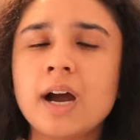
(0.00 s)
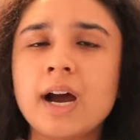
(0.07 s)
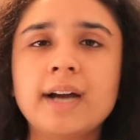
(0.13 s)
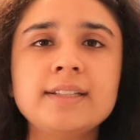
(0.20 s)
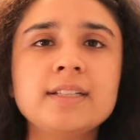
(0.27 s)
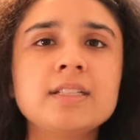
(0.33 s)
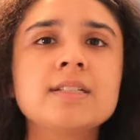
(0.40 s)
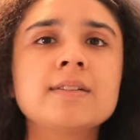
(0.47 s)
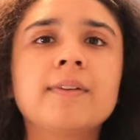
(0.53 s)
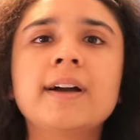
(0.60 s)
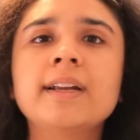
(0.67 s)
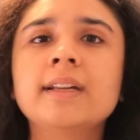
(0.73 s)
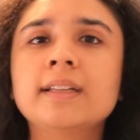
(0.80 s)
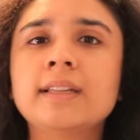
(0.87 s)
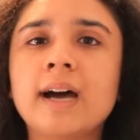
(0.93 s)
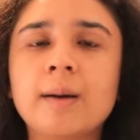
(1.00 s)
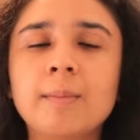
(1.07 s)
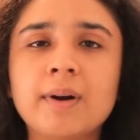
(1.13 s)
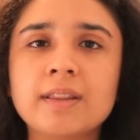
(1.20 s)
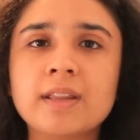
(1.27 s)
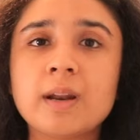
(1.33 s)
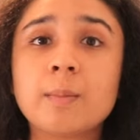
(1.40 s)
I just divided that
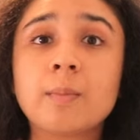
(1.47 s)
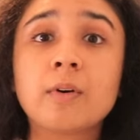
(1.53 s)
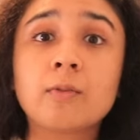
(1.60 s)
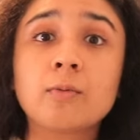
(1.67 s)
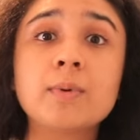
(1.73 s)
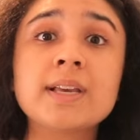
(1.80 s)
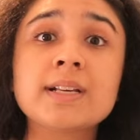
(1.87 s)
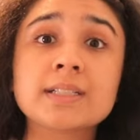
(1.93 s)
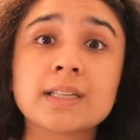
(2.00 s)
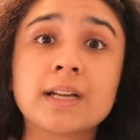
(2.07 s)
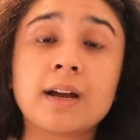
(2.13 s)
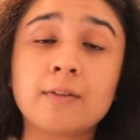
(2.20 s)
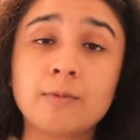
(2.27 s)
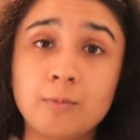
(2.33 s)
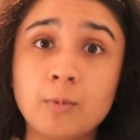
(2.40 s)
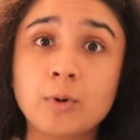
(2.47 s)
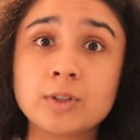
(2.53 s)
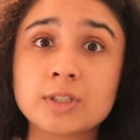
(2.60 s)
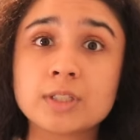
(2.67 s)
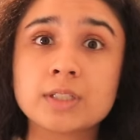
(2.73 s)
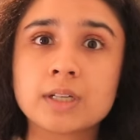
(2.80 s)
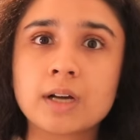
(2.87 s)
by the number of weeks that I
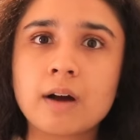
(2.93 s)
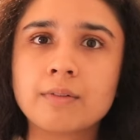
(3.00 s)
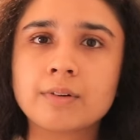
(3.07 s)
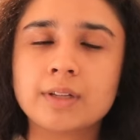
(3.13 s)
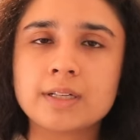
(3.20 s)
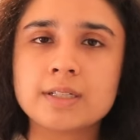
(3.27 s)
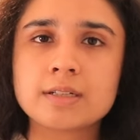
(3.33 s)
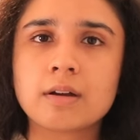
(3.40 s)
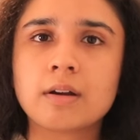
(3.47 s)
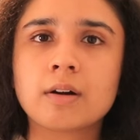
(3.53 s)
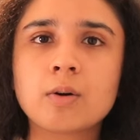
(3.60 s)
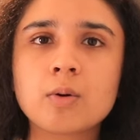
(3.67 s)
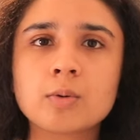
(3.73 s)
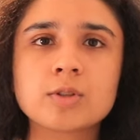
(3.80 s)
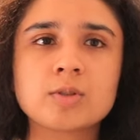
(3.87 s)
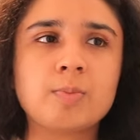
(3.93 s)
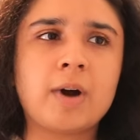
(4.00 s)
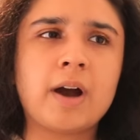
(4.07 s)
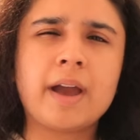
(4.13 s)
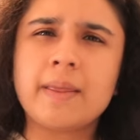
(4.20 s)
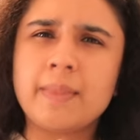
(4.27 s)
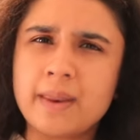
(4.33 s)
wanted to cover the entire course
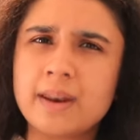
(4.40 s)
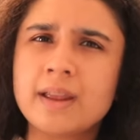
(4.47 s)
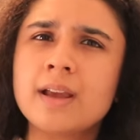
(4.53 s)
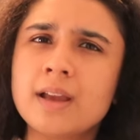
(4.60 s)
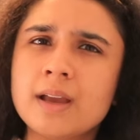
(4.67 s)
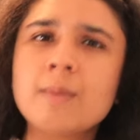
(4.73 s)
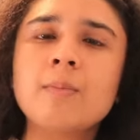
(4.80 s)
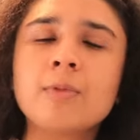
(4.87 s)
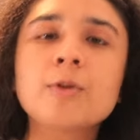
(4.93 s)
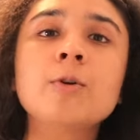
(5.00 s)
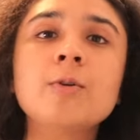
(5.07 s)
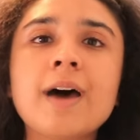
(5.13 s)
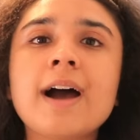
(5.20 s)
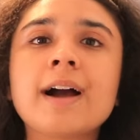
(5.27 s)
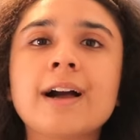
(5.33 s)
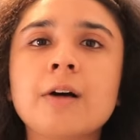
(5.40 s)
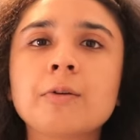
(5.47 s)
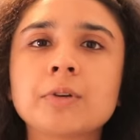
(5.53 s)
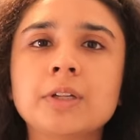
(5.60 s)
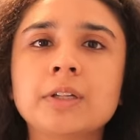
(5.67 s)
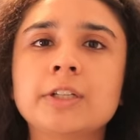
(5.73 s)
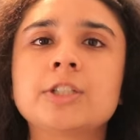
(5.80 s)
by and then through that
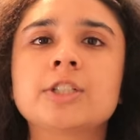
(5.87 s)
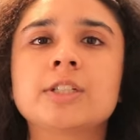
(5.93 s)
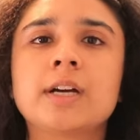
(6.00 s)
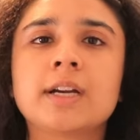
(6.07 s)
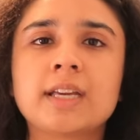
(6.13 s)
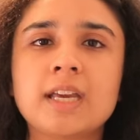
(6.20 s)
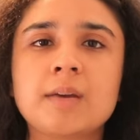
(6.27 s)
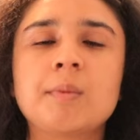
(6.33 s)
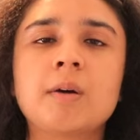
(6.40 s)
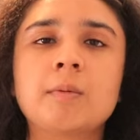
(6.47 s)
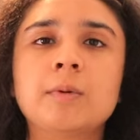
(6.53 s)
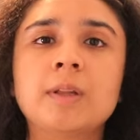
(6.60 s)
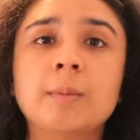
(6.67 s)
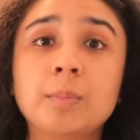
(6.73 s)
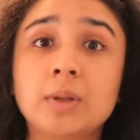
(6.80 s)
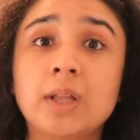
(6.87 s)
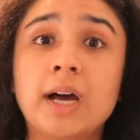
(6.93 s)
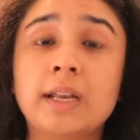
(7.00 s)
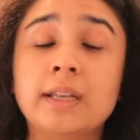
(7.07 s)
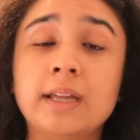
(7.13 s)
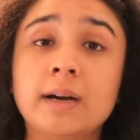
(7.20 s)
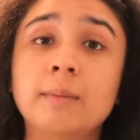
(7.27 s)
calculation I came up with a
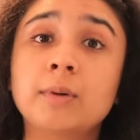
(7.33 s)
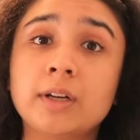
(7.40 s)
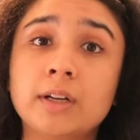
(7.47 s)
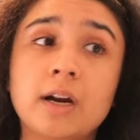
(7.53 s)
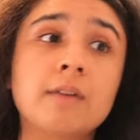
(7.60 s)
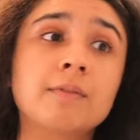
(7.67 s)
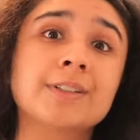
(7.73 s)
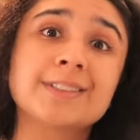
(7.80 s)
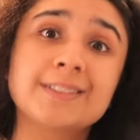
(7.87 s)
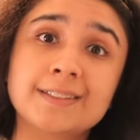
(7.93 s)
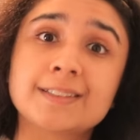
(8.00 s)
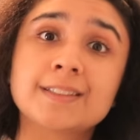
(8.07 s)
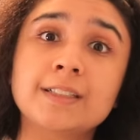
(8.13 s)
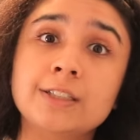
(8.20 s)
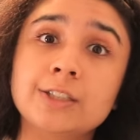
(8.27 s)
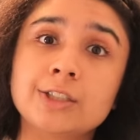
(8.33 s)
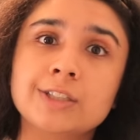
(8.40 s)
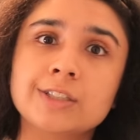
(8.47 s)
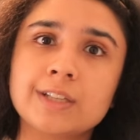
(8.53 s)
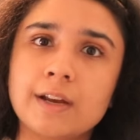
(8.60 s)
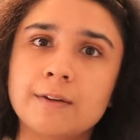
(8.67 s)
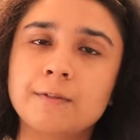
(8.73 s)
plan that I'm going to cover six
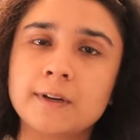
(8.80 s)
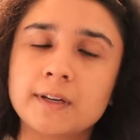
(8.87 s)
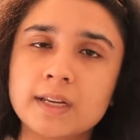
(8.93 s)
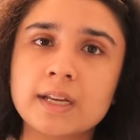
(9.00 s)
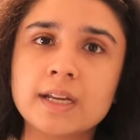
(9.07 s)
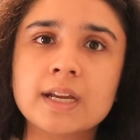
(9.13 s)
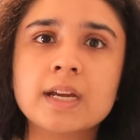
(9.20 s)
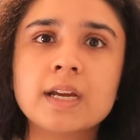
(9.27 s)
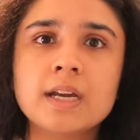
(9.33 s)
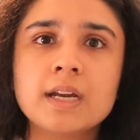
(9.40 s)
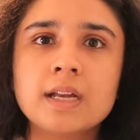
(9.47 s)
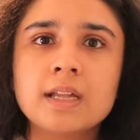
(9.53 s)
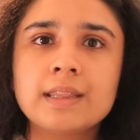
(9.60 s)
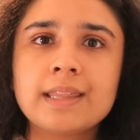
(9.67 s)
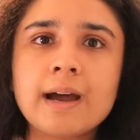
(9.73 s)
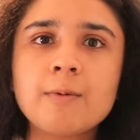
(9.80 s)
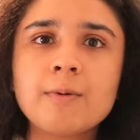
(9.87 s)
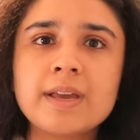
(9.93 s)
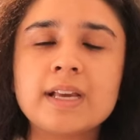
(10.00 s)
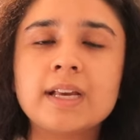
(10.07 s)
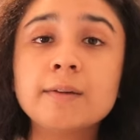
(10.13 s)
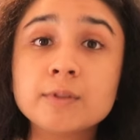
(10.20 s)
conditions every day. That
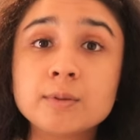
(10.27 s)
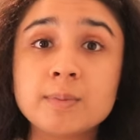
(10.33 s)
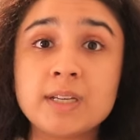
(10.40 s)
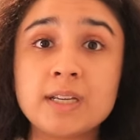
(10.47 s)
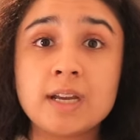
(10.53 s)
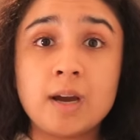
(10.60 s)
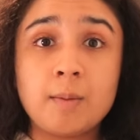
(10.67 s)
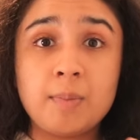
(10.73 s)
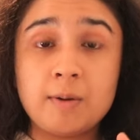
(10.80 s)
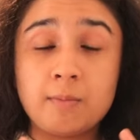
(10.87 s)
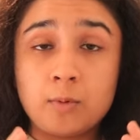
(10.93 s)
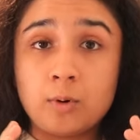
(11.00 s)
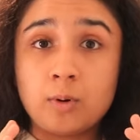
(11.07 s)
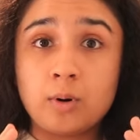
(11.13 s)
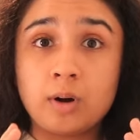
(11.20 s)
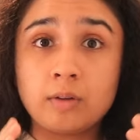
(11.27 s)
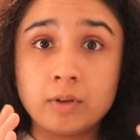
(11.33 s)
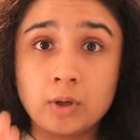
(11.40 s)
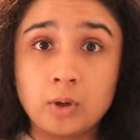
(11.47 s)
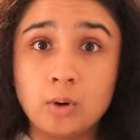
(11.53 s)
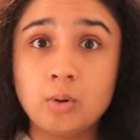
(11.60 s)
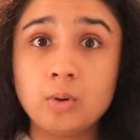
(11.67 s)
way it gives me a bit more of a
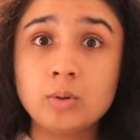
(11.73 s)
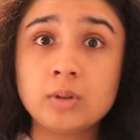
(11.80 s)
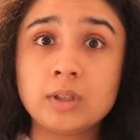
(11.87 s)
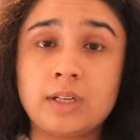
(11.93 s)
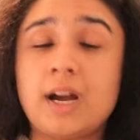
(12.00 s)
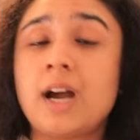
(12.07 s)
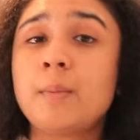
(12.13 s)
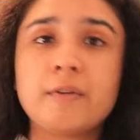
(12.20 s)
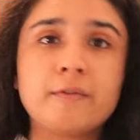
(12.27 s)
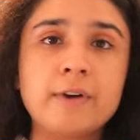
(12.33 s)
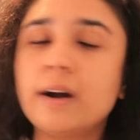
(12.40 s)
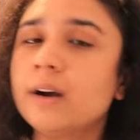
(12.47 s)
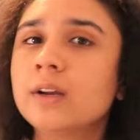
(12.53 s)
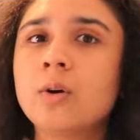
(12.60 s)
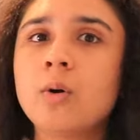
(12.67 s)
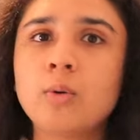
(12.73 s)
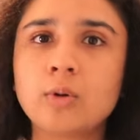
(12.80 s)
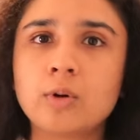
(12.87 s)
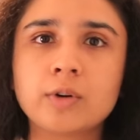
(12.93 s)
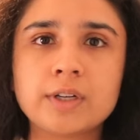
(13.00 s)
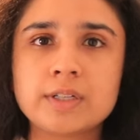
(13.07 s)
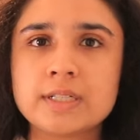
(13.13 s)
goal and I'm a very goal
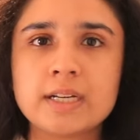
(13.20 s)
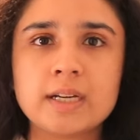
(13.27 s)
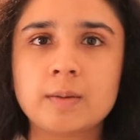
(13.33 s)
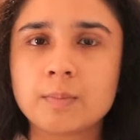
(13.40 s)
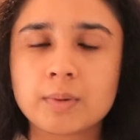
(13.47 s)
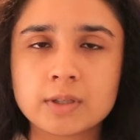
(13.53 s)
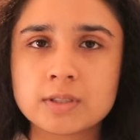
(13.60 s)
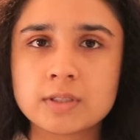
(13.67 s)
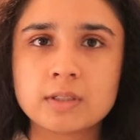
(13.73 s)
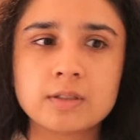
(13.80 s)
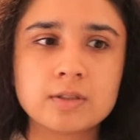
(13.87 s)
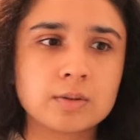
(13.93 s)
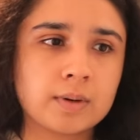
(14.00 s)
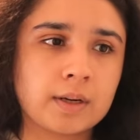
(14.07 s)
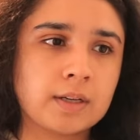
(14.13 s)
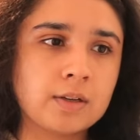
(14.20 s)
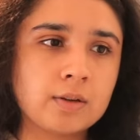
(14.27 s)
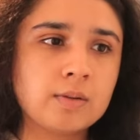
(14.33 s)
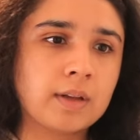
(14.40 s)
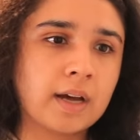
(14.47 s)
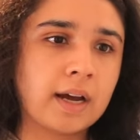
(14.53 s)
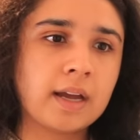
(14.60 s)
oriented person so I
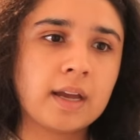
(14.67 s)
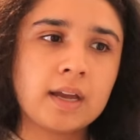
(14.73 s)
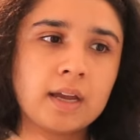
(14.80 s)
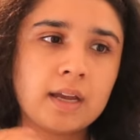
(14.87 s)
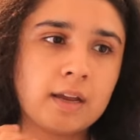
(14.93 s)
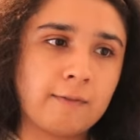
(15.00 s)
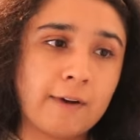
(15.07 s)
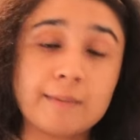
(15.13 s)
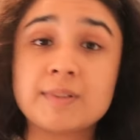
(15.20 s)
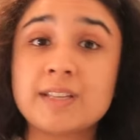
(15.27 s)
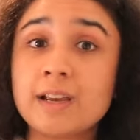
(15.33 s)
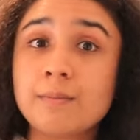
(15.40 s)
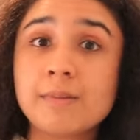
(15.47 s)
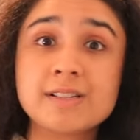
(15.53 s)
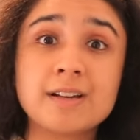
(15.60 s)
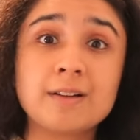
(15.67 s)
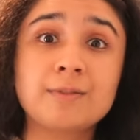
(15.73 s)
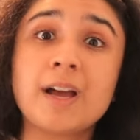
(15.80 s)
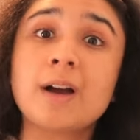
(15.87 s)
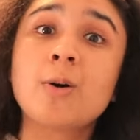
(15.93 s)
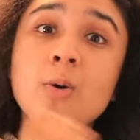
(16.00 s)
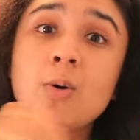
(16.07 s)
knew that if I'm setting myself
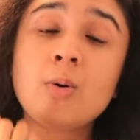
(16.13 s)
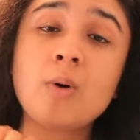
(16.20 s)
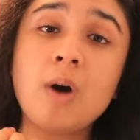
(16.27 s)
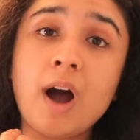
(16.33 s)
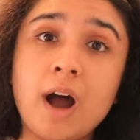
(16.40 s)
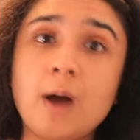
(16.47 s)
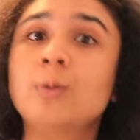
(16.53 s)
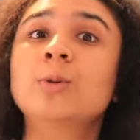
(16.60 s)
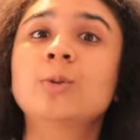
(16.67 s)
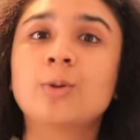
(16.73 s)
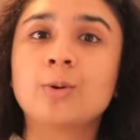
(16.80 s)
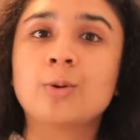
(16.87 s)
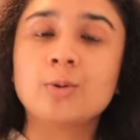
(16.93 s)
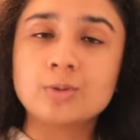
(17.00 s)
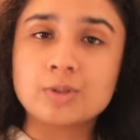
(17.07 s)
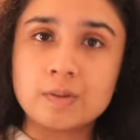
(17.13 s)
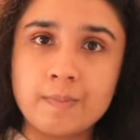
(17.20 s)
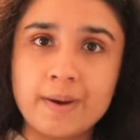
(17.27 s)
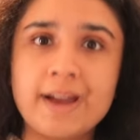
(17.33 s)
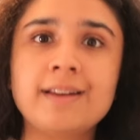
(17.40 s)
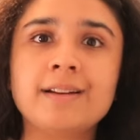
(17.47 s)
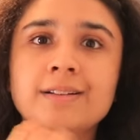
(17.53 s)
that goal I will not go to
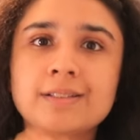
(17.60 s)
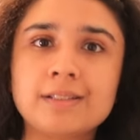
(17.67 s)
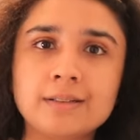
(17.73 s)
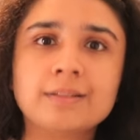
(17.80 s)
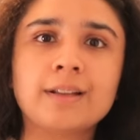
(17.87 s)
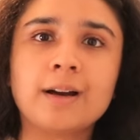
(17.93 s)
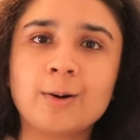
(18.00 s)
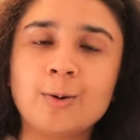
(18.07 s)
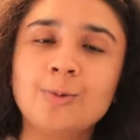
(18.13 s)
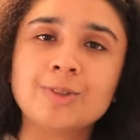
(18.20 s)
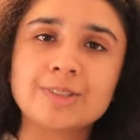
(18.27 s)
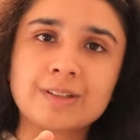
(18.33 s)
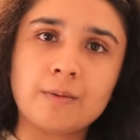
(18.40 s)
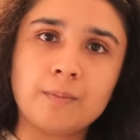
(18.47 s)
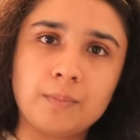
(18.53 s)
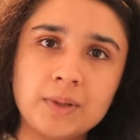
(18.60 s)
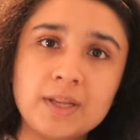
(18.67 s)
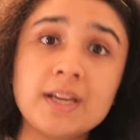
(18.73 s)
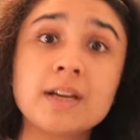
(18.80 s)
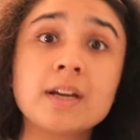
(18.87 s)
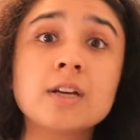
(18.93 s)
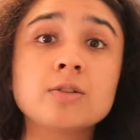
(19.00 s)
bed until that goal is
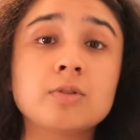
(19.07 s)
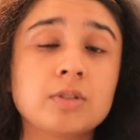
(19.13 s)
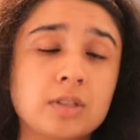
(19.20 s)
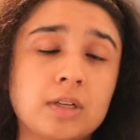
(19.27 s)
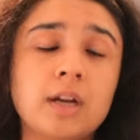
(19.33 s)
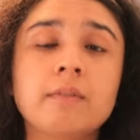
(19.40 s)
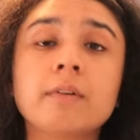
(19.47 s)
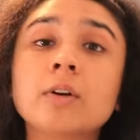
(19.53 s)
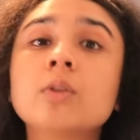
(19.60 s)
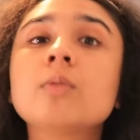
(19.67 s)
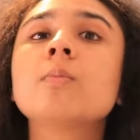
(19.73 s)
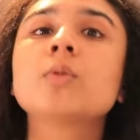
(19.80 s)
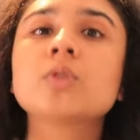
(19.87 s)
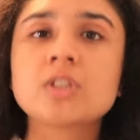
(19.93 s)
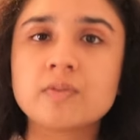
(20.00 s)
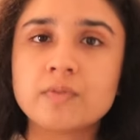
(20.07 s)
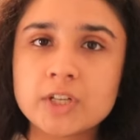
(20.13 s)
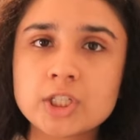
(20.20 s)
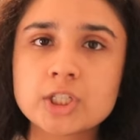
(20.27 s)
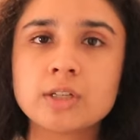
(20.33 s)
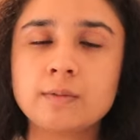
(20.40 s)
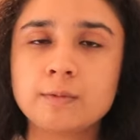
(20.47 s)
complete so it's kind of a good
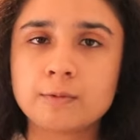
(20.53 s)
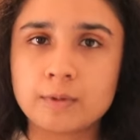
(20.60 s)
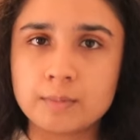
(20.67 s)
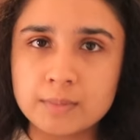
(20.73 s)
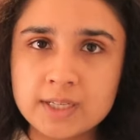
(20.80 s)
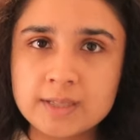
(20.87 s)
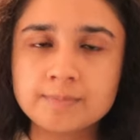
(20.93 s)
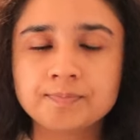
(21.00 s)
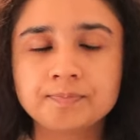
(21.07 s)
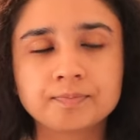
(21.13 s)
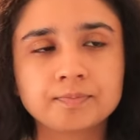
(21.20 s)
motivation for me.